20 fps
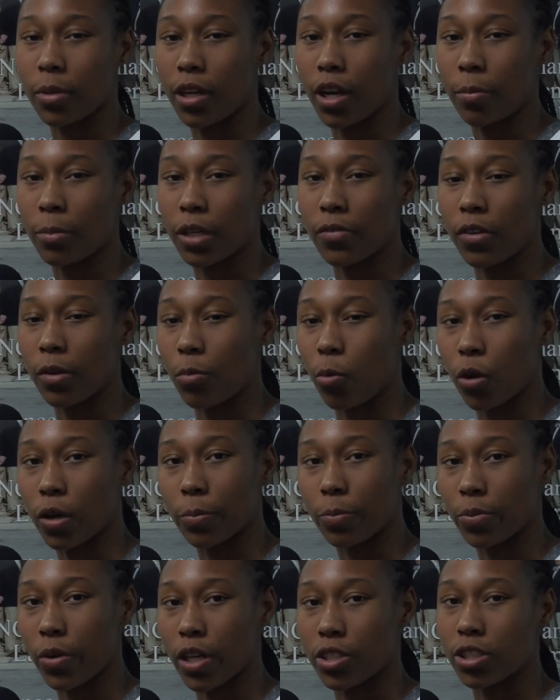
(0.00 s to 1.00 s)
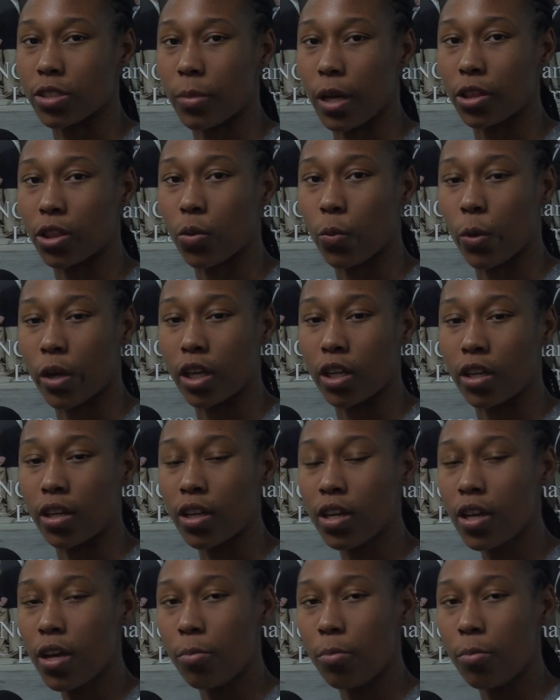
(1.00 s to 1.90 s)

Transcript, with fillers: and I'm even more impressed about the win